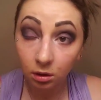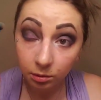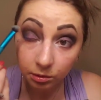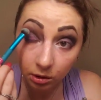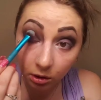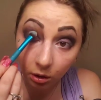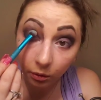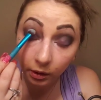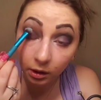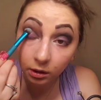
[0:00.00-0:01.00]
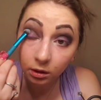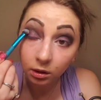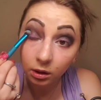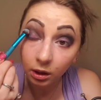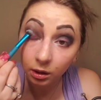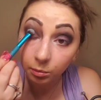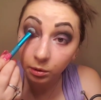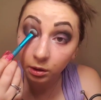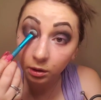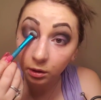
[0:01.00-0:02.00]
Just gonna go in and kind of
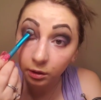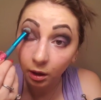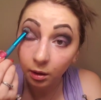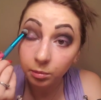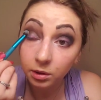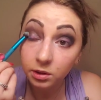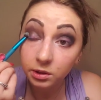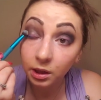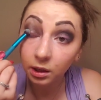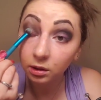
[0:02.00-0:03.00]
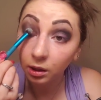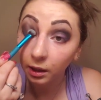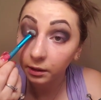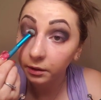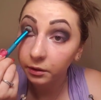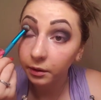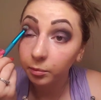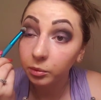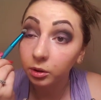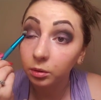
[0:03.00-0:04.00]
put it on top and just kind of lighten this
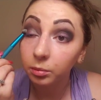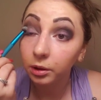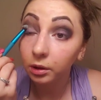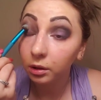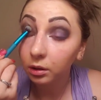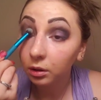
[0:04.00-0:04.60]
up a little bit.